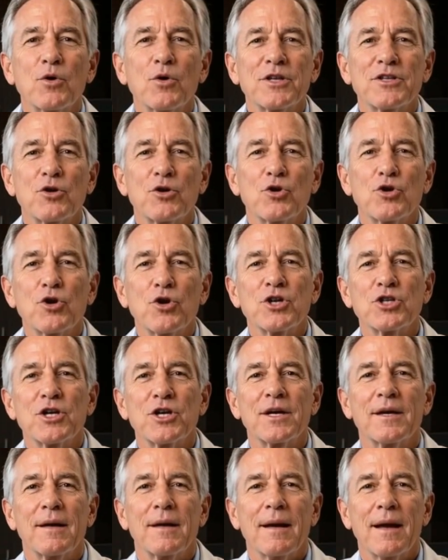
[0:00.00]
is
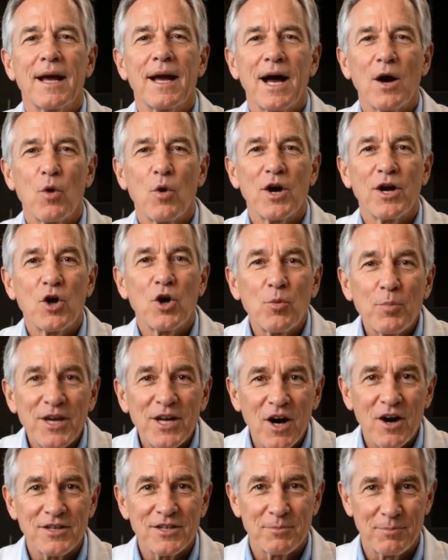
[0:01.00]
nutrition, and I want to go
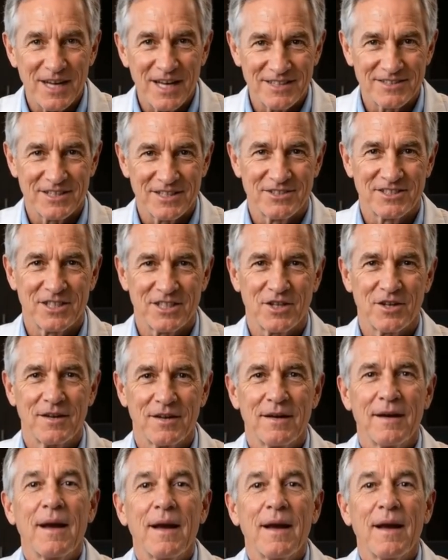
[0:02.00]
beyond the basics here.